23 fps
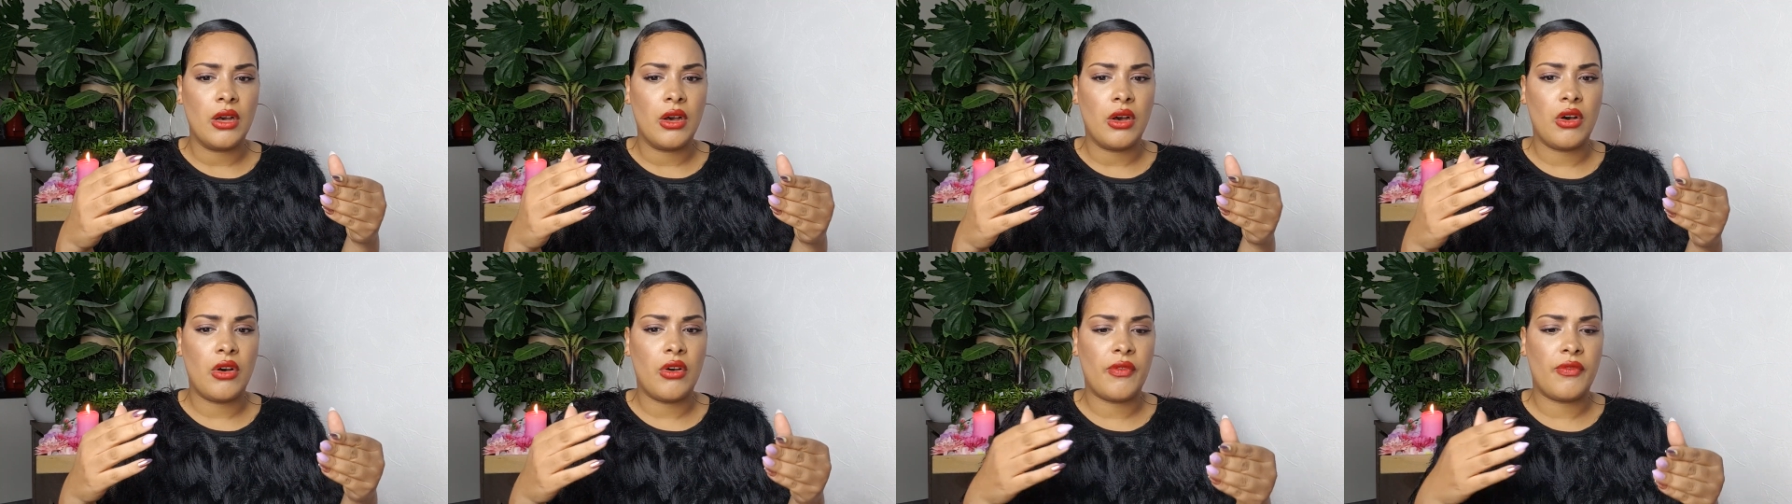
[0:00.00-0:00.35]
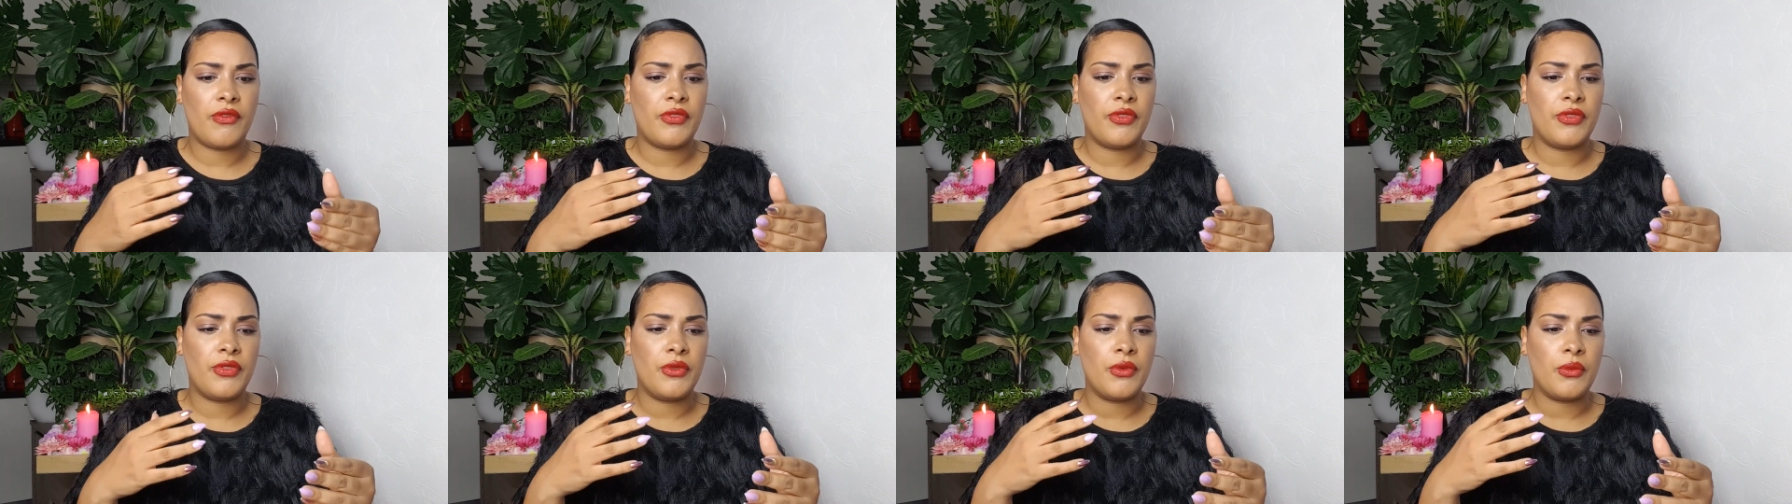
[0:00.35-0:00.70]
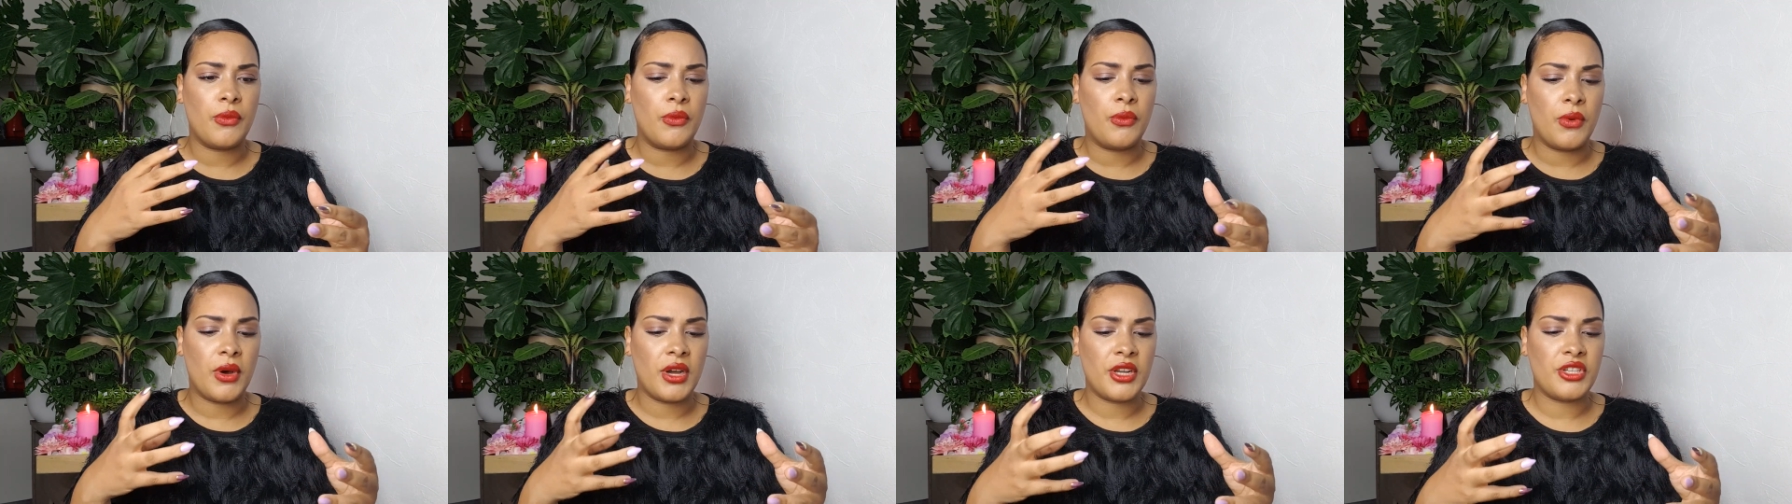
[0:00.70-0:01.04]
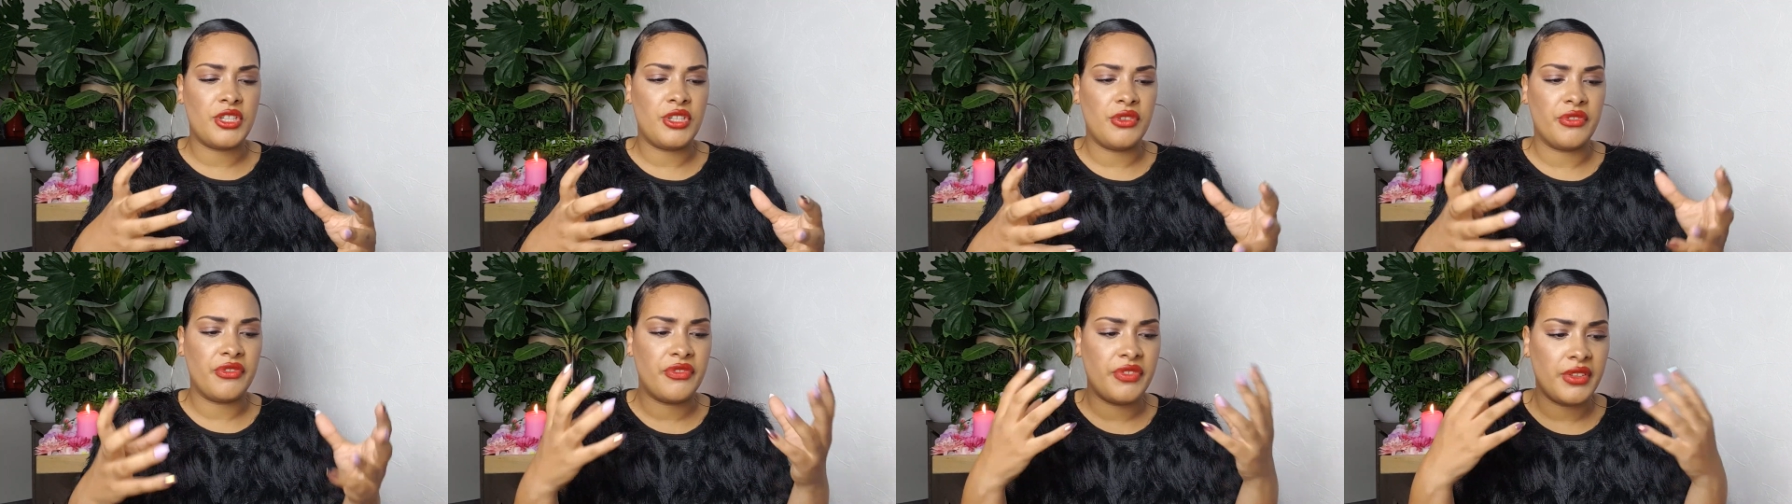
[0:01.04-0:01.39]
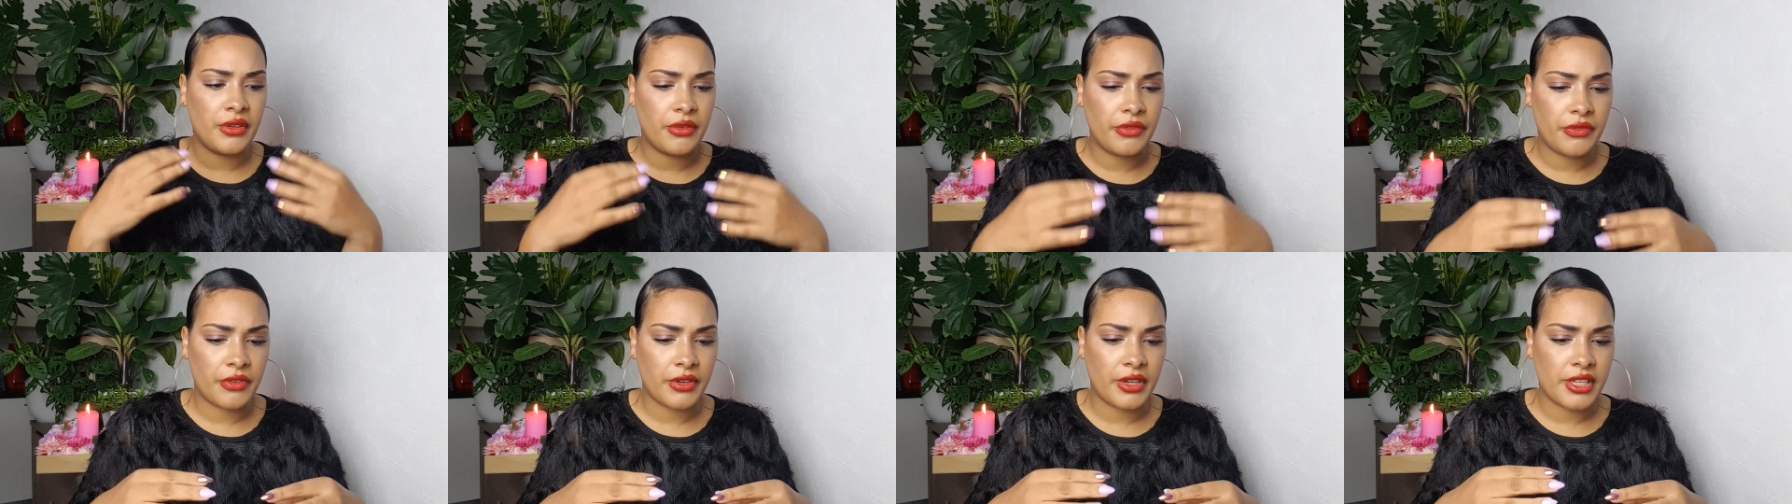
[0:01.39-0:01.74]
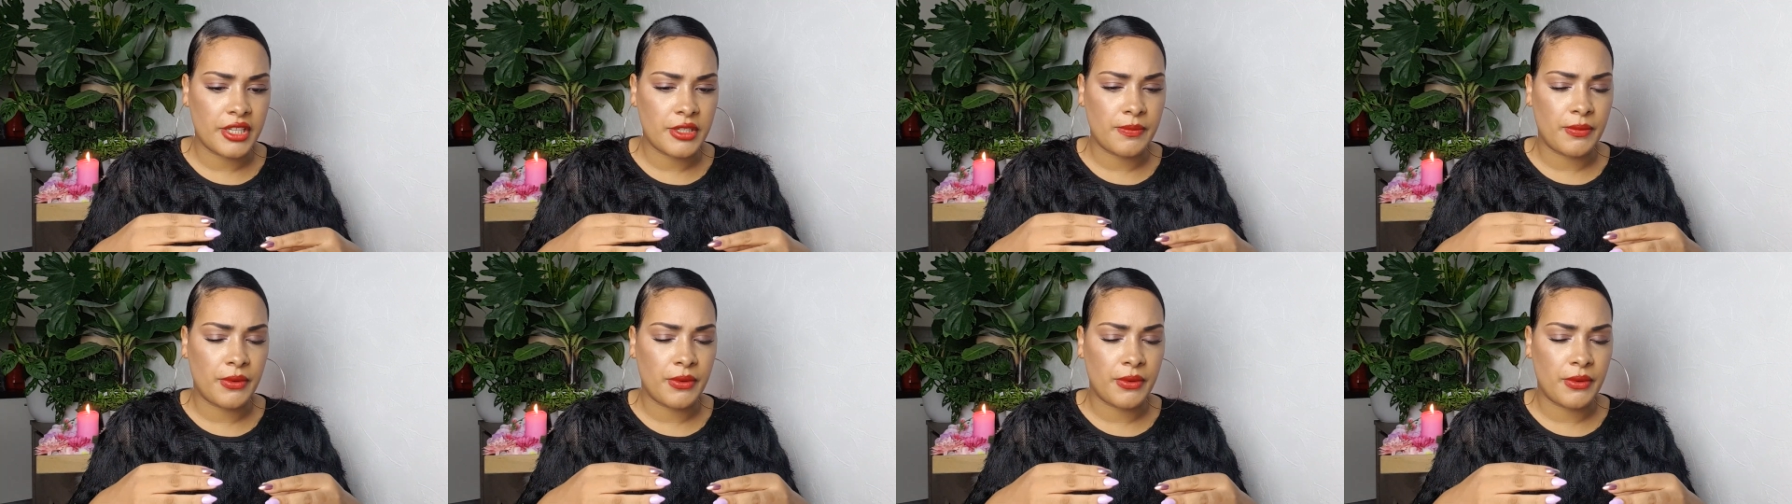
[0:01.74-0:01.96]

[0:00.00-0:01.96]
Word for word: of what you feel for this